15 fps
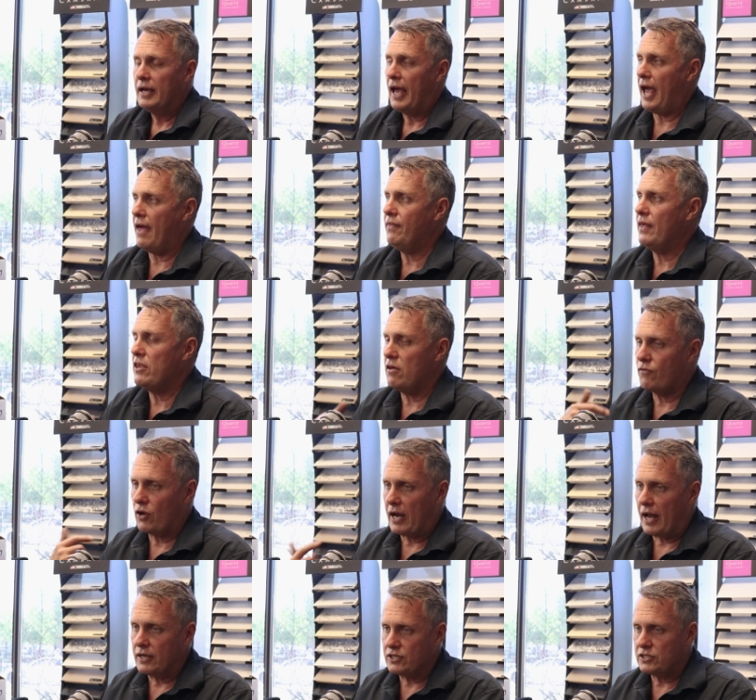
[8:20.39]
And then you've got
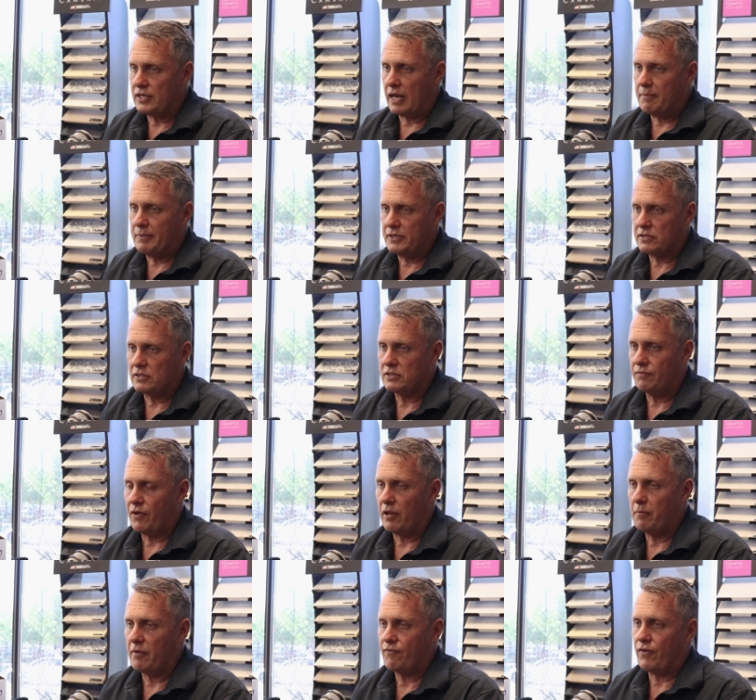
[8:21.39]
to understand business
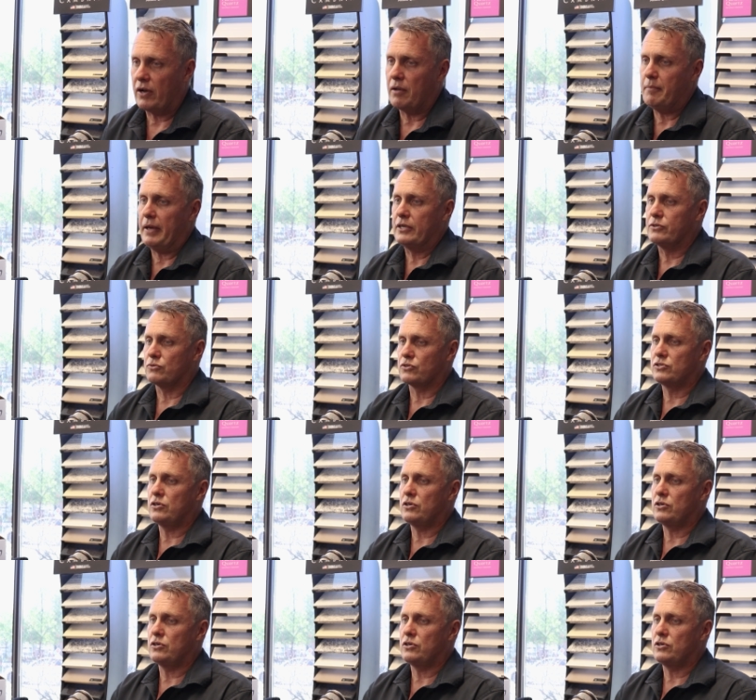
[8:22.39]
development fundamentals.